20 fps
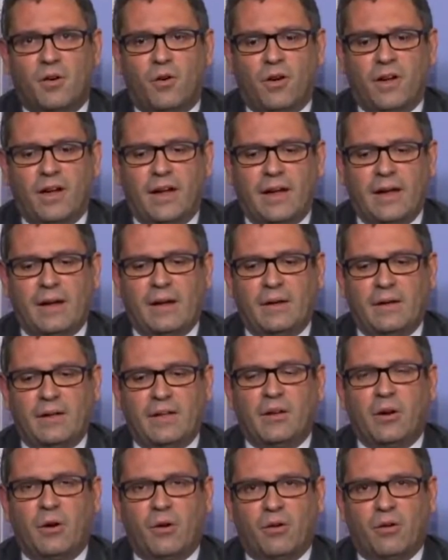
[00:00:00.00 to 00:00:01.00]
uh,
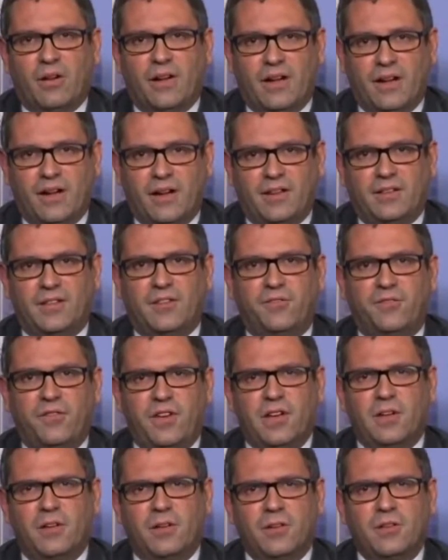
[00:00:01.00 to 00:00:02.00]
you know, uh, in the
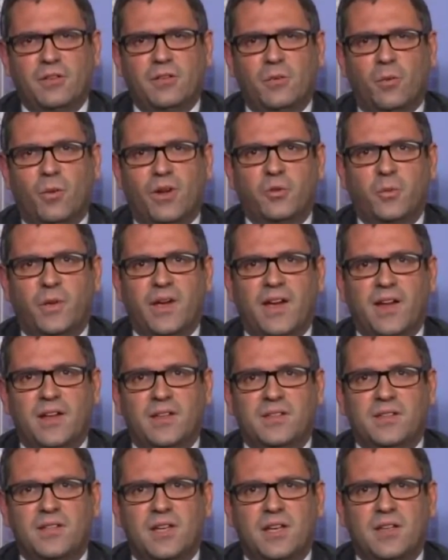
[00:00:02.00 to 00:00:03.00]
field, what we're going to
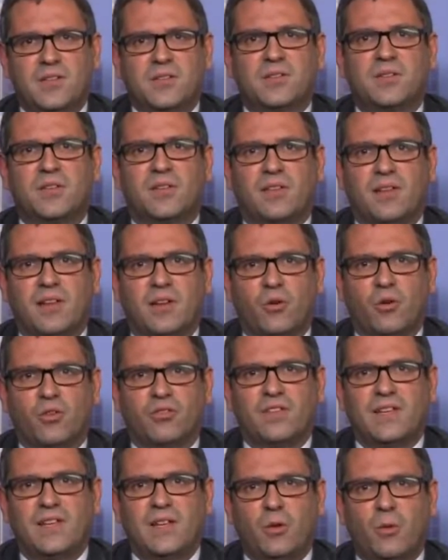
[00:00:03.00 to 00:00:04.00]
see is the
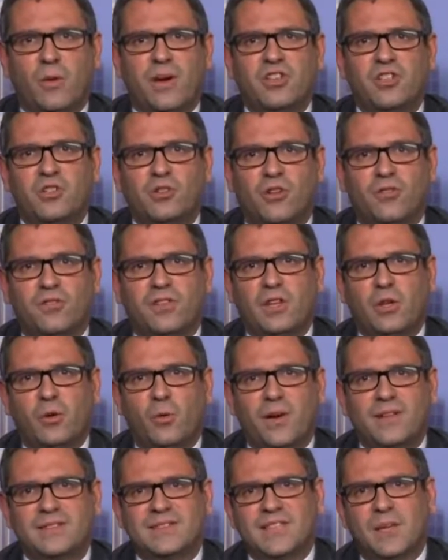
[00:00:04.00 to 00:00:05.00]
continuation of the U.S.